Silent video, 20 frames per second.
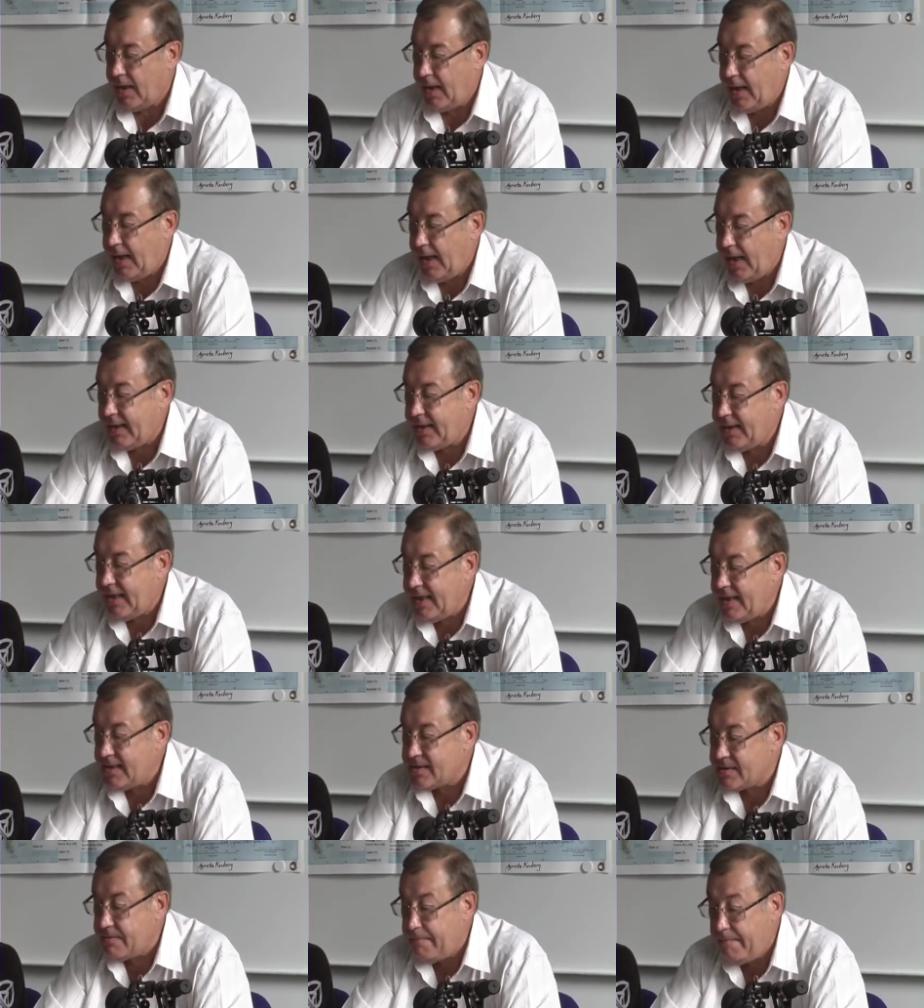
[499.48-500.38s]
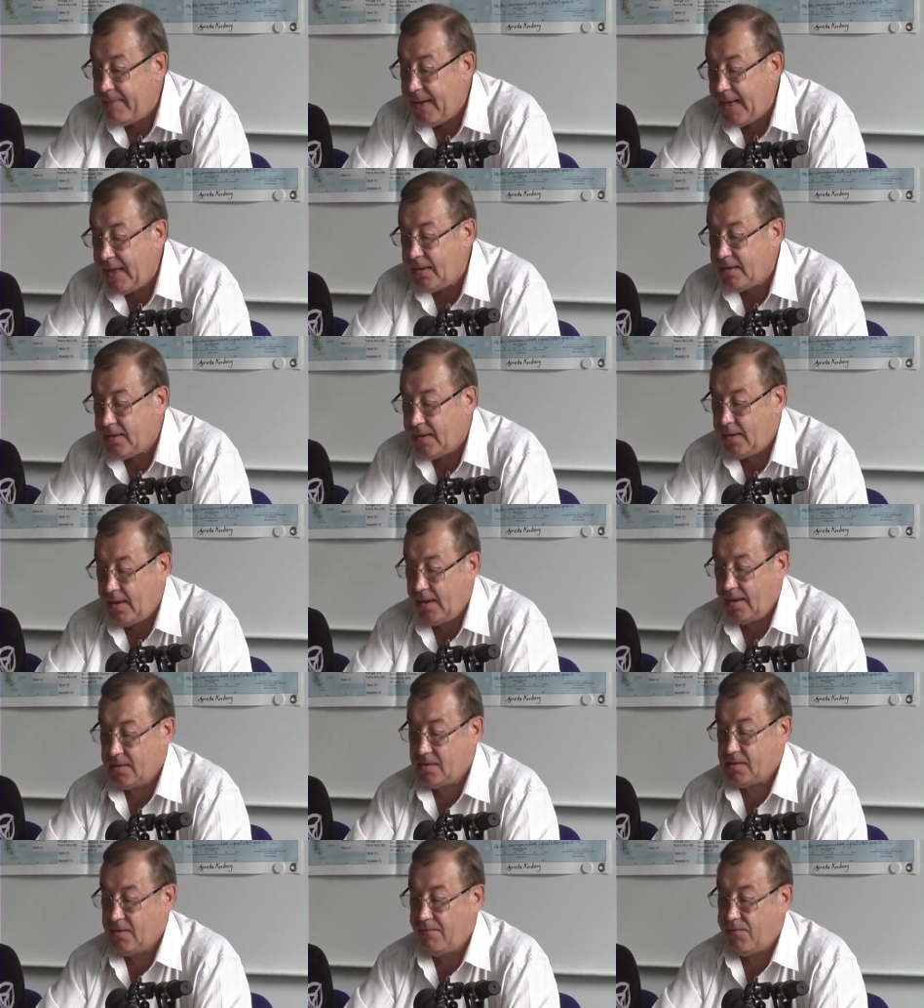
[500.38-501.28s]
against
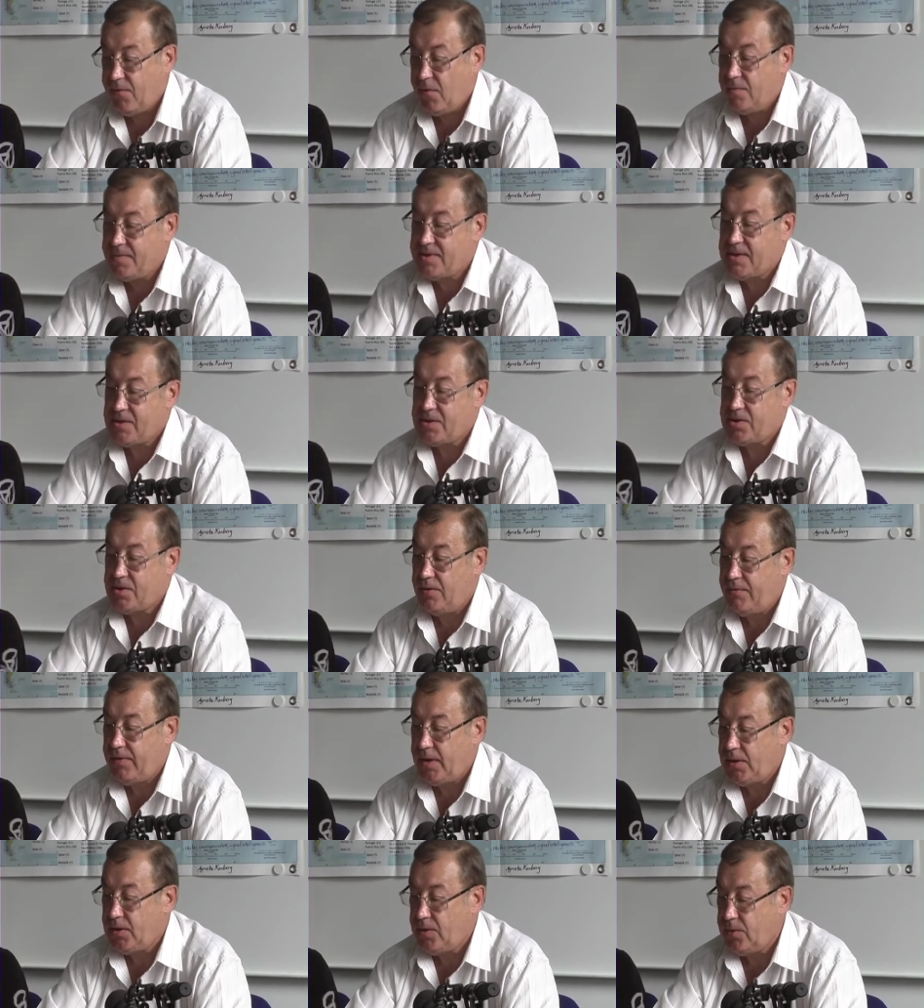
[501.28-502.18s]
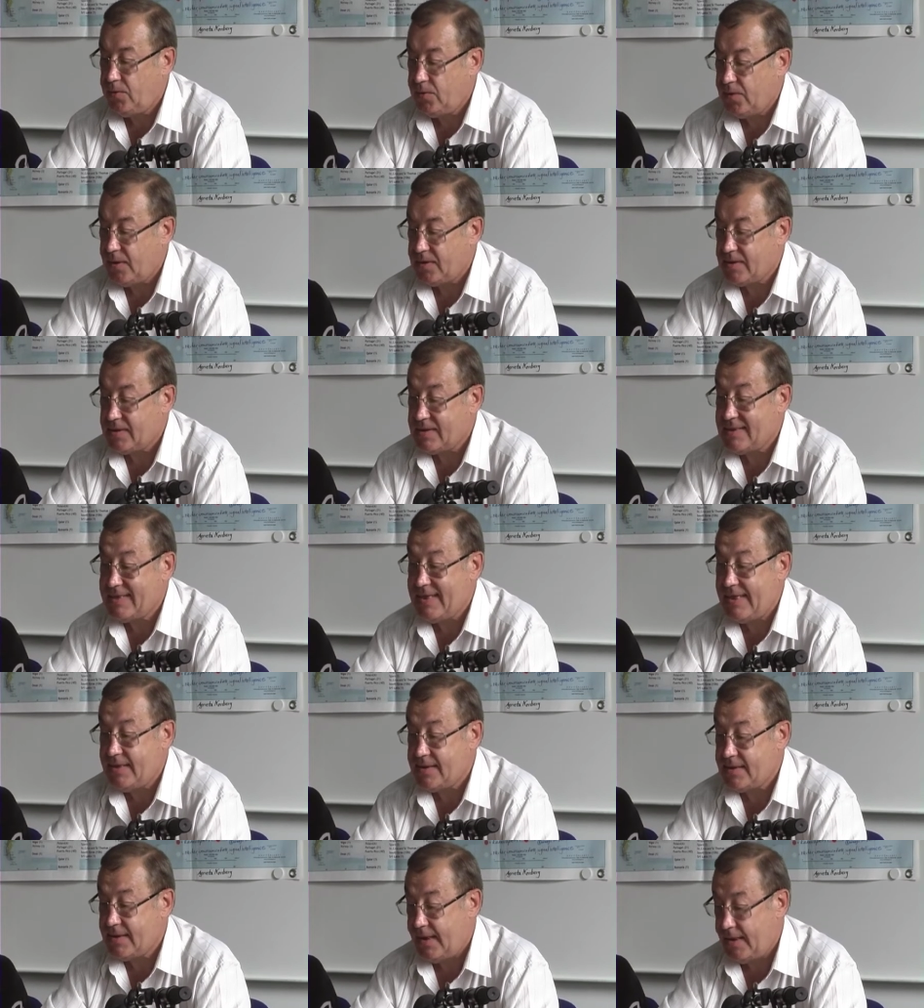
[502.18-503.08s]
maintenance from the Soviet Union.
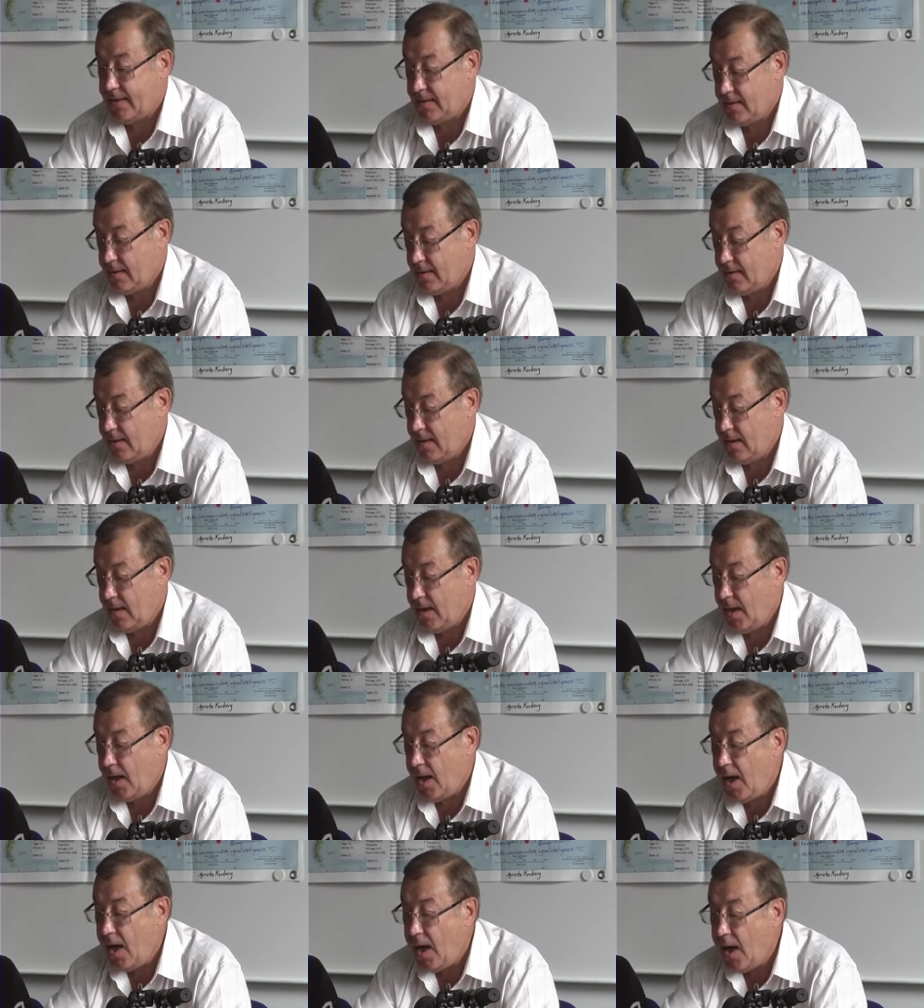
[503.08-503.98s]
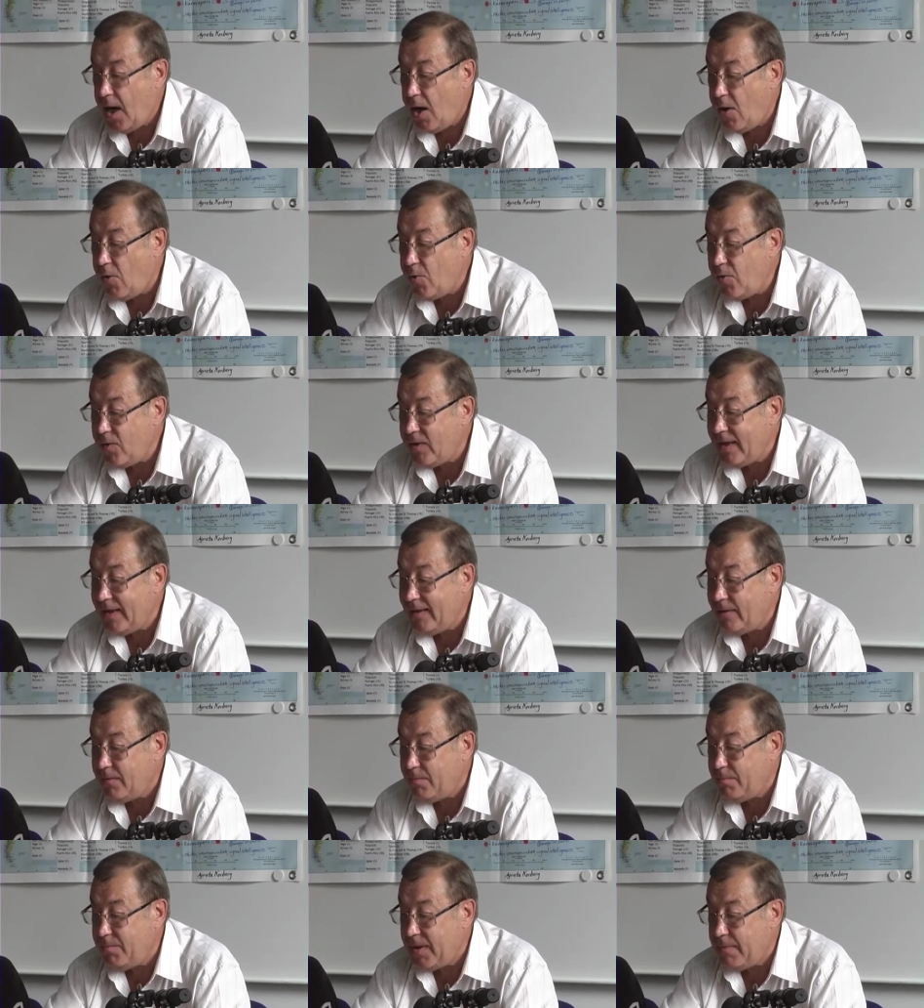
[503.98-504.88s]
They said, how
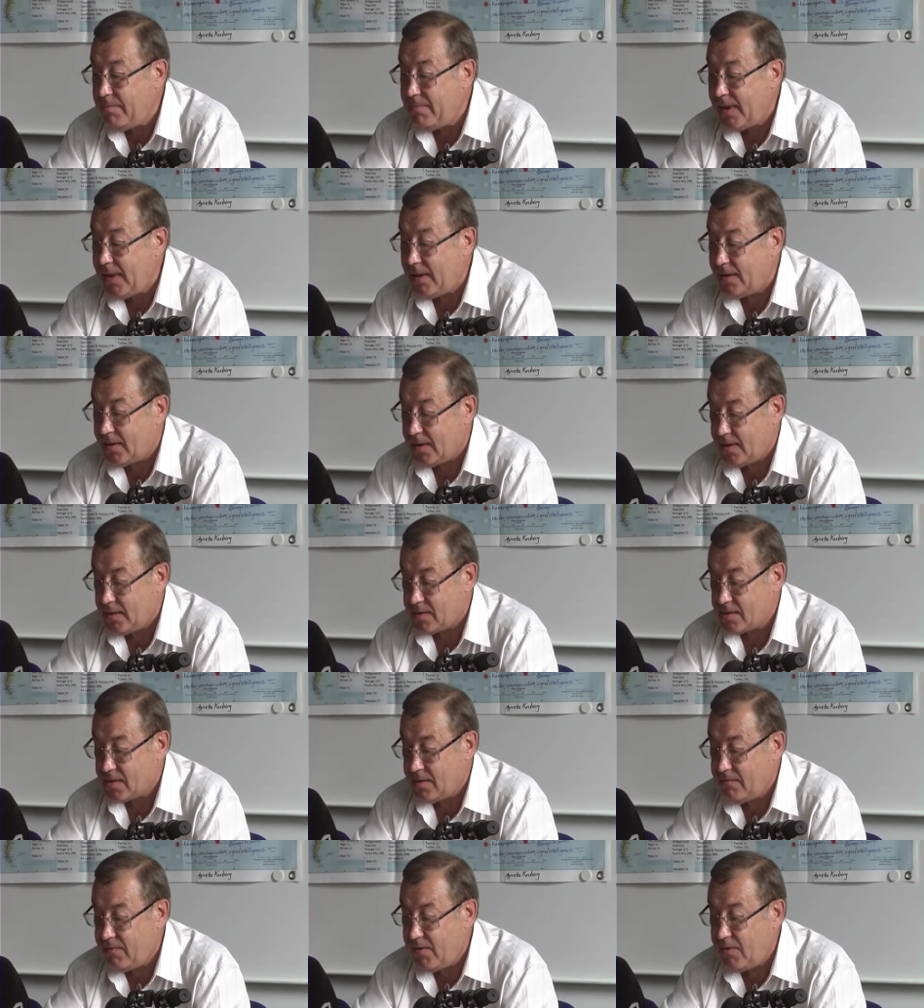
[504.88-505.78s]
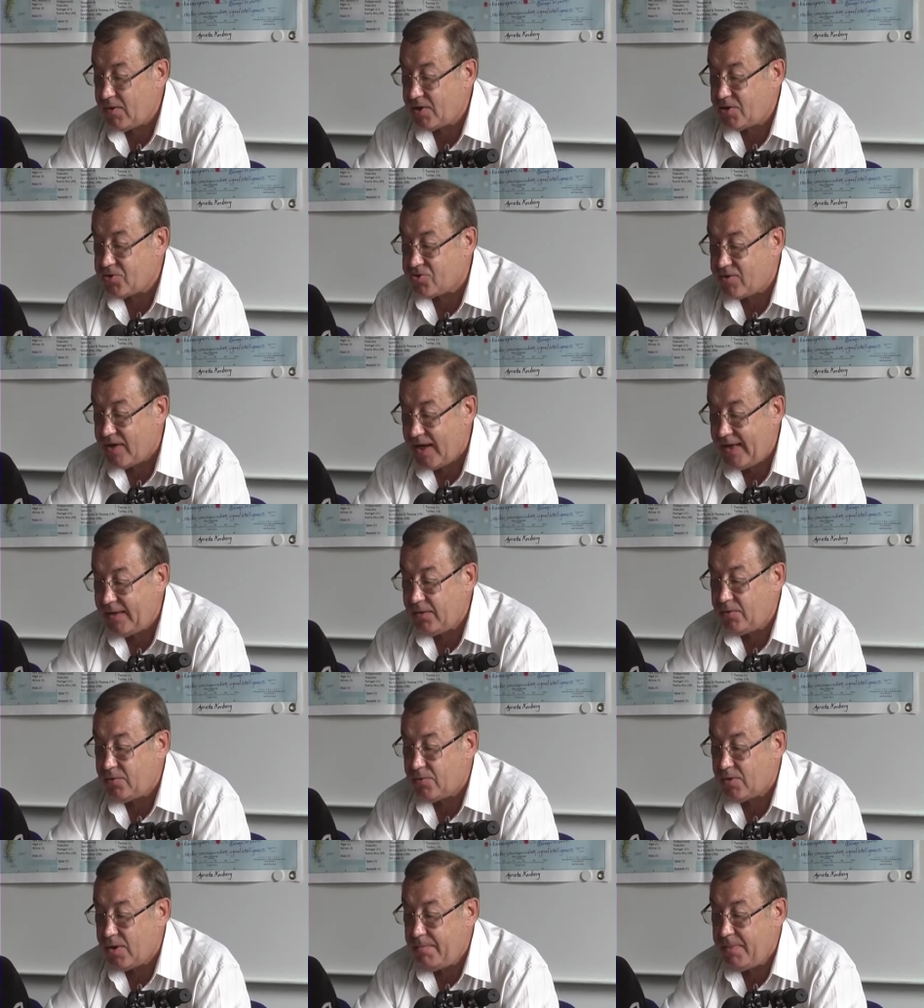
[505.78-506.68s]
can be maintenance? We were trying
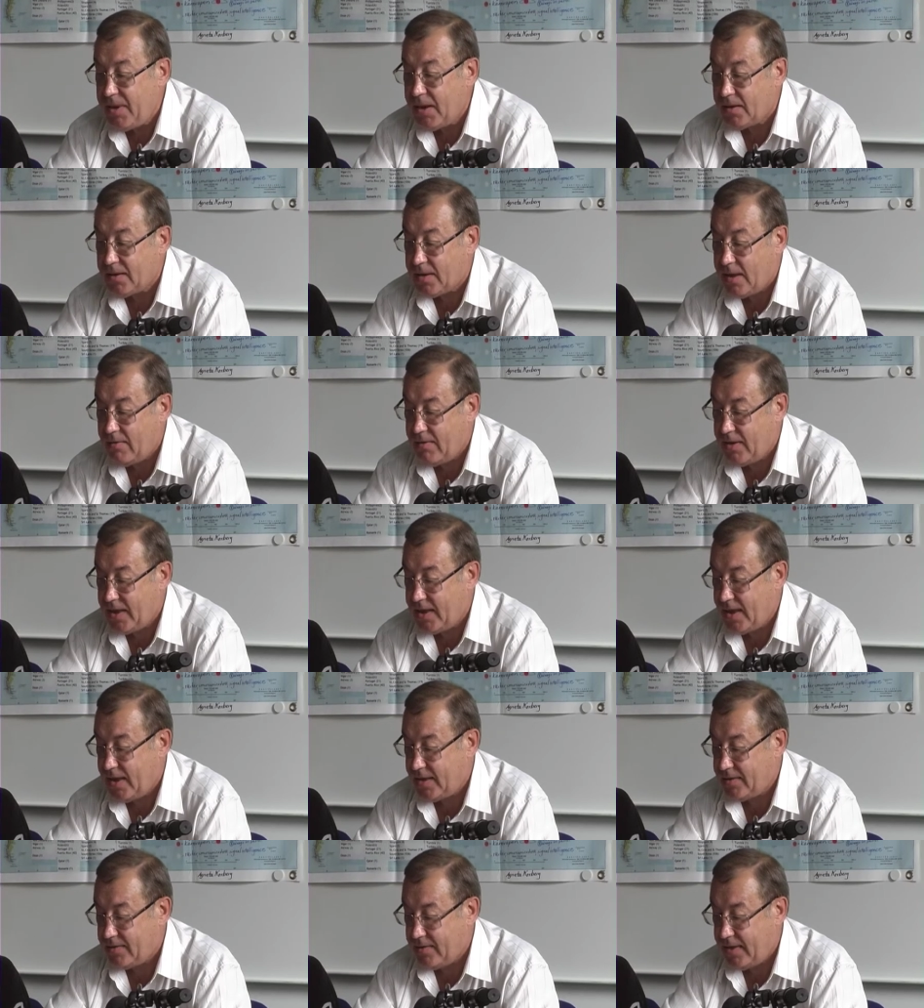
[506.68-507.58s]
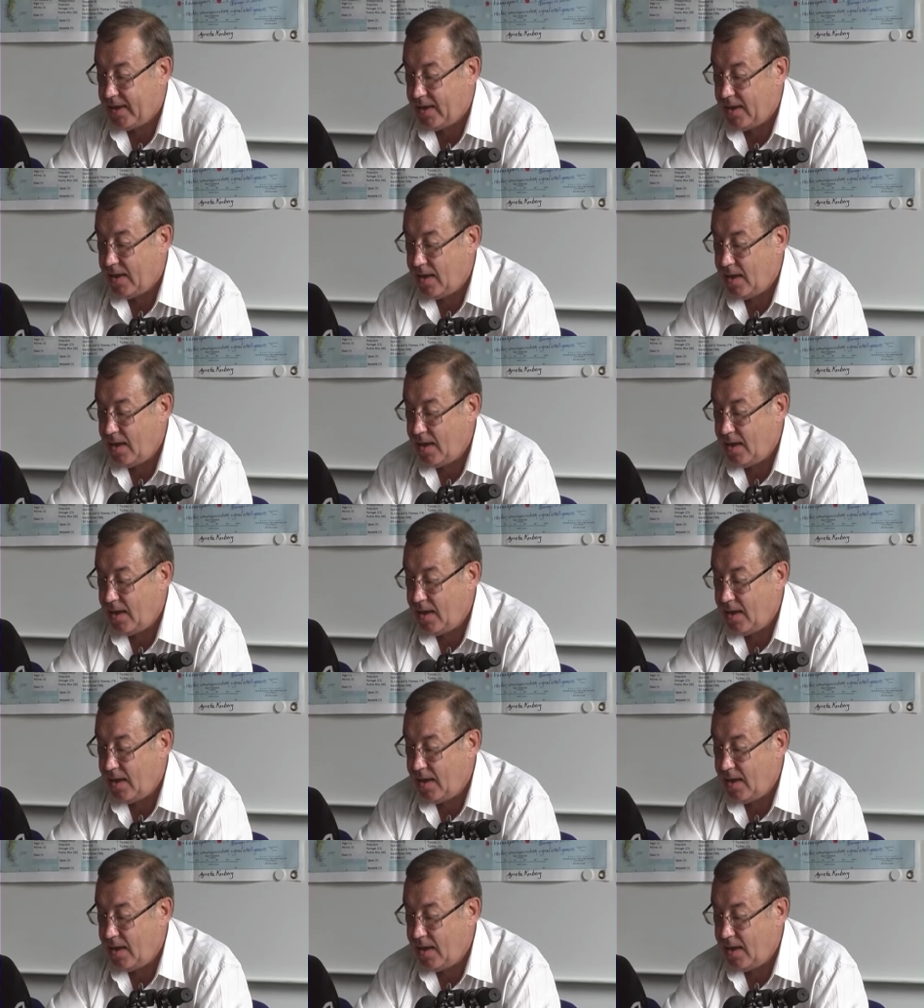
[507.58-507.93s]
to rebuild our country.